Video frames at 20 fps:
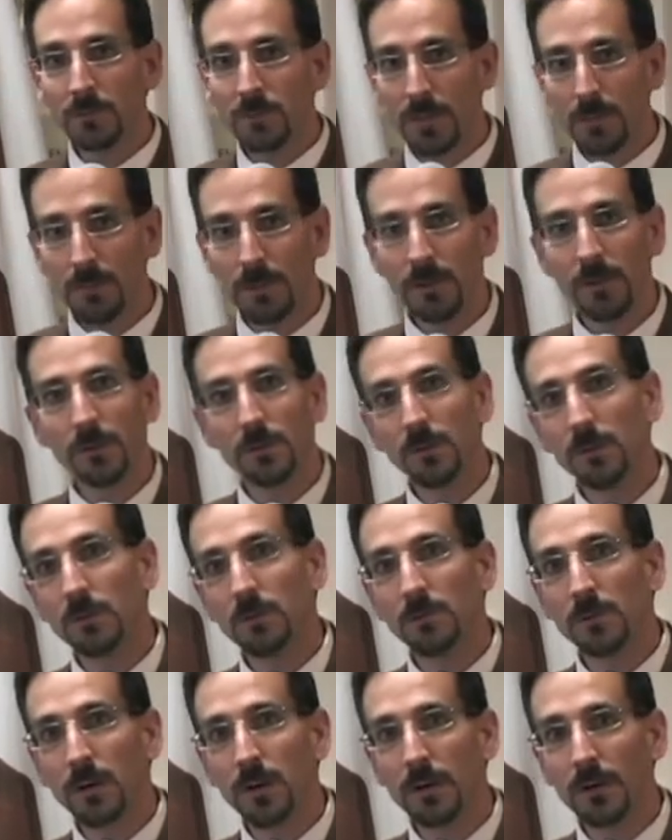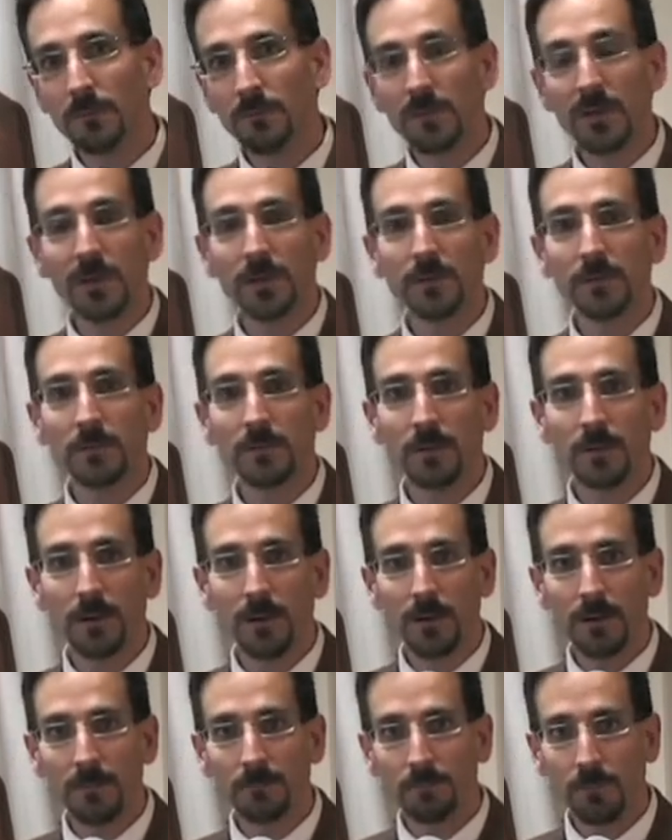typically through uh, fees,
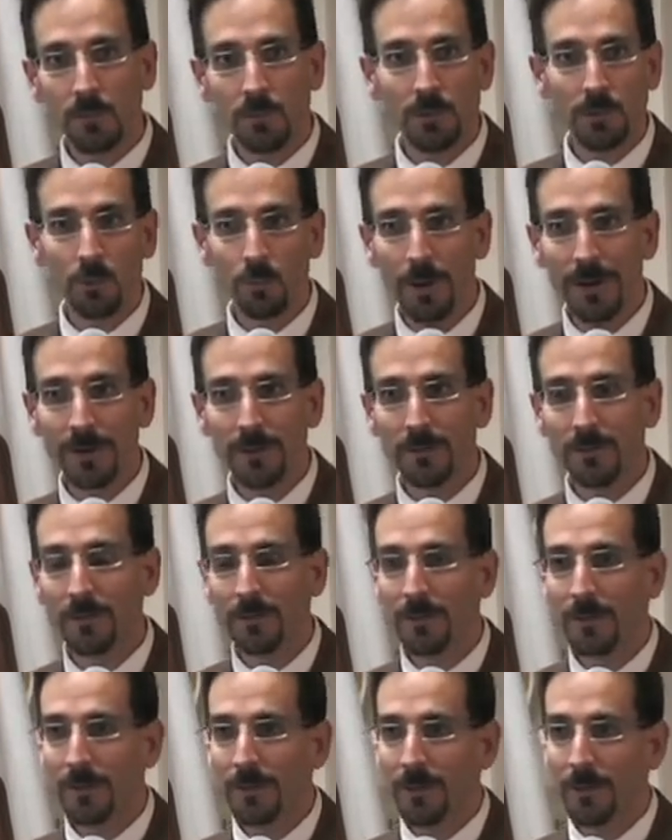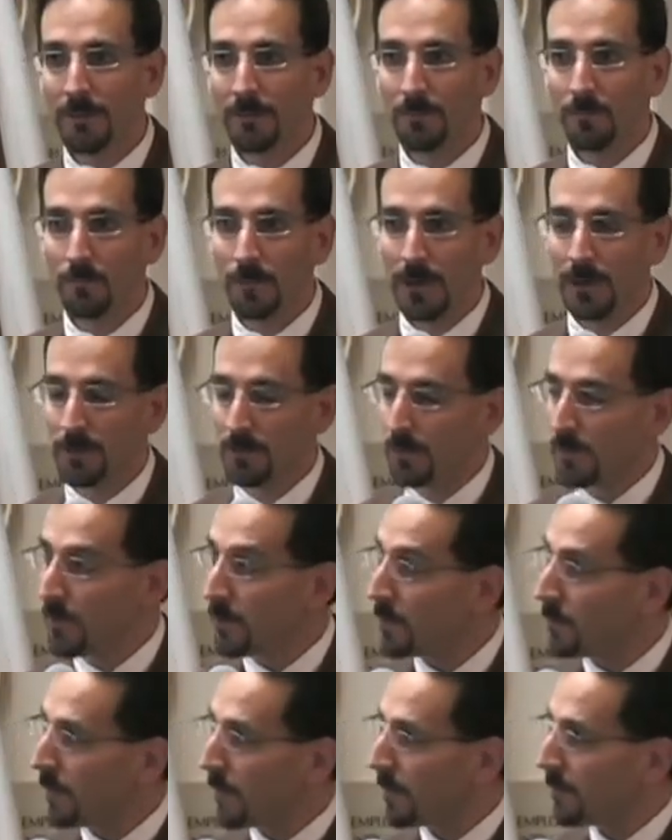um, through your rates, that rate,
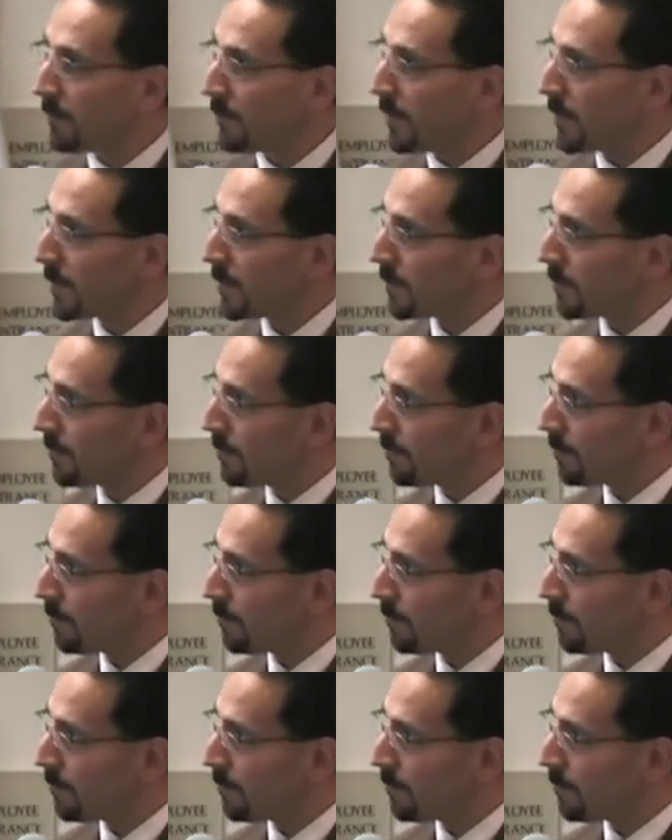utility rate, rates